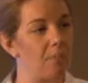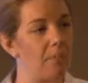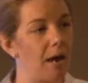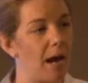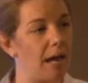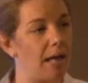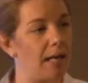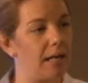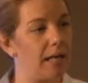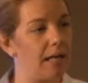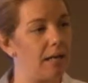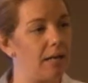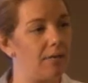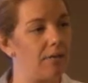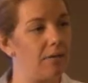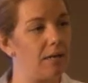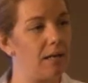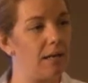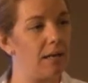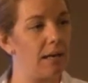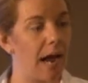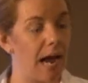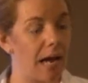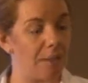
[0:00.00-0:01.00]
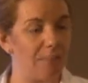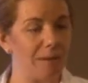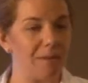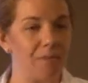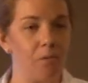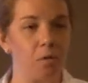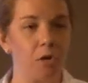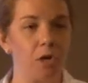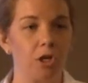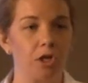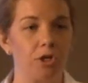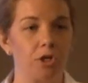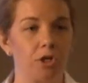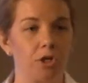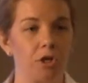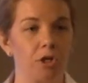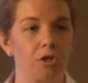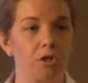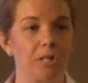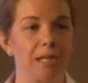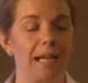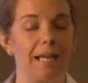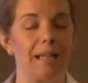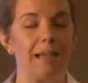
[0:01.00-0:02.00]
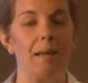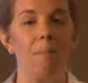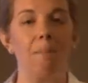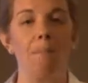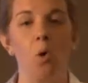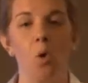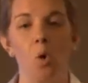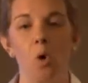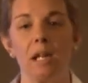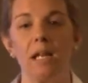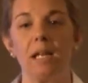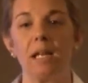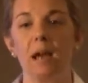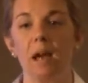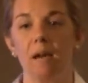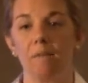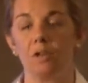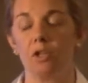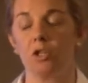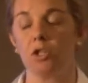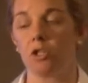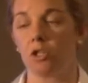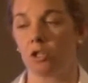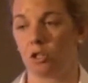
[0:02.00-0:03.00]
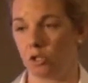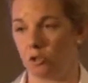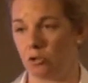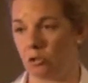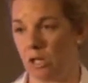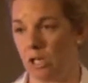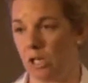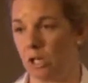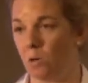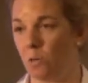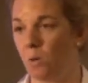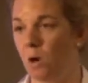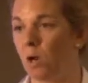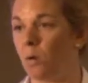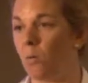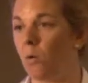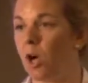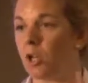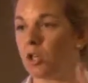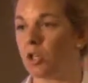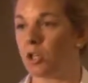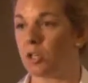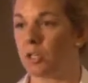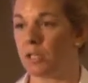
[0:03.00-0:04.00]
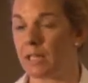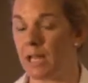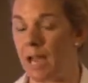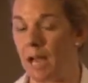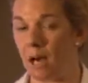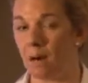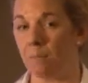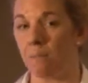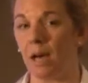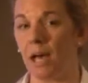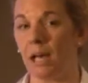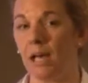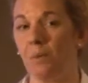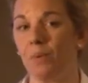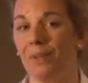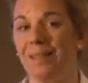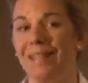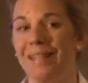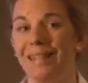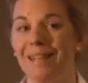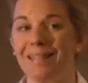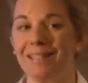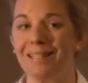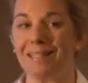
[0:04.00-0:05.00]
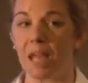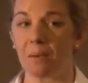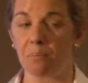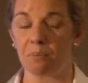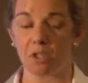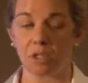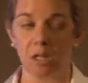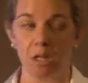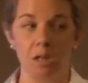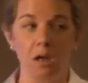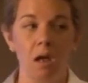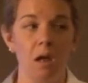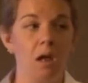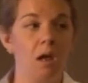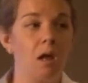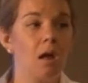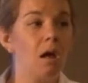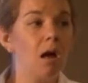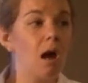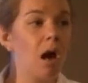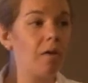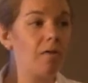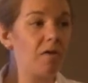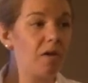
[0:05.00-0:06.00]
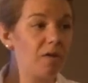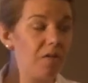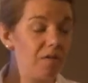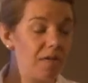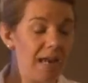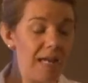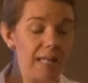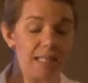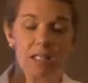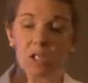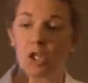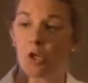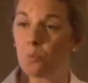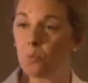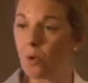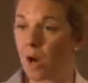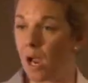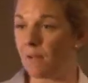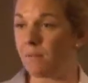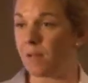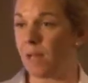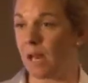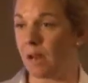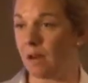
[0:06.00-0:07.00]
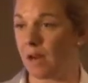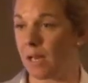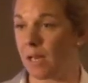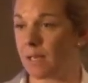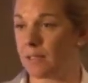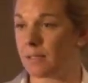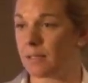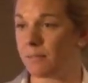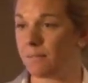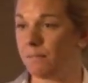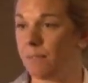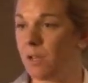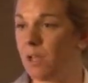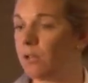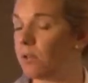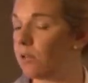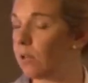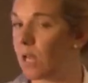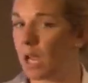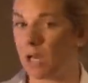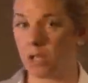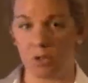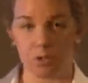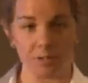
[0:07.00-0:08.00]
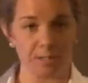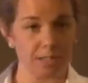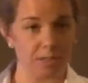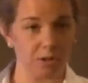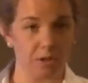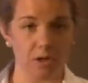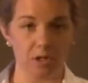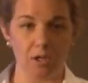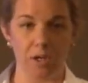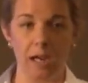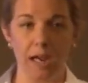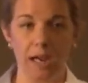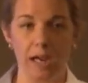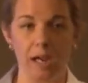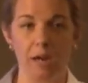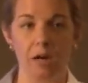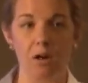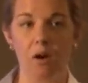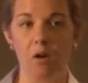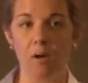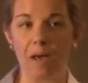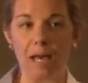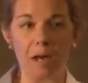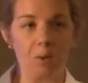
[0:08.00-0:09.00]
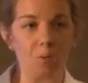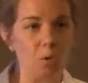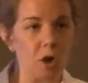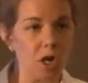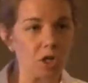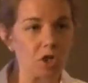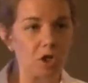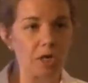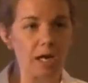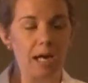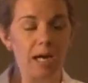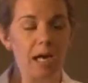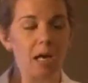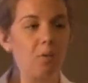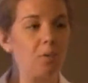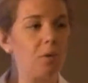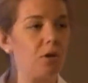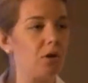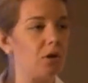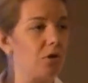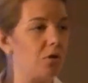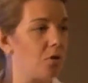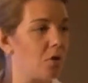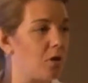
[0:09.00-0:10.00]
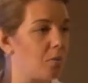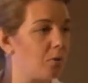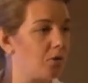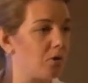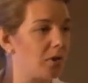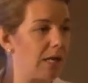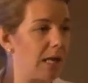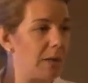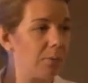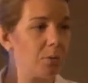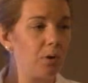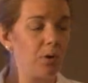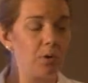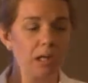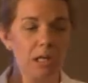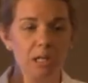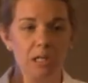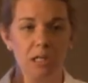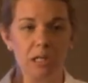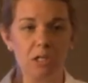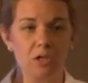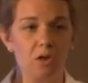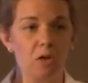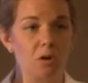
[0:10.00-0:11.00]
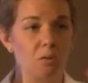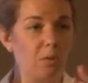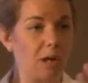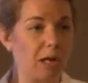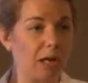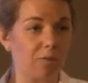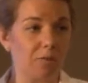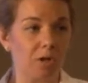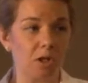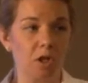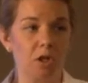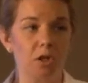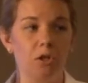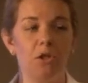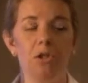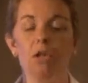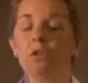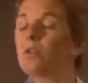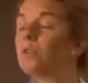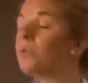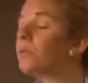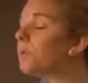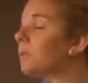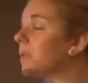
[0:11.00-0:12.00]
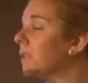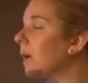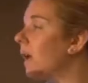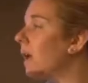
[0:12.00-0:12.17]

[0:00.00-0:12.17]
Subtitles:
body the night before your surgery and the morning of your surgery. You want to wash your entire body with the exception of your face and your private areas. Do not use this on your hair. Go ahead and wash your hair with your normal shampoo and conditioner, whatever you use.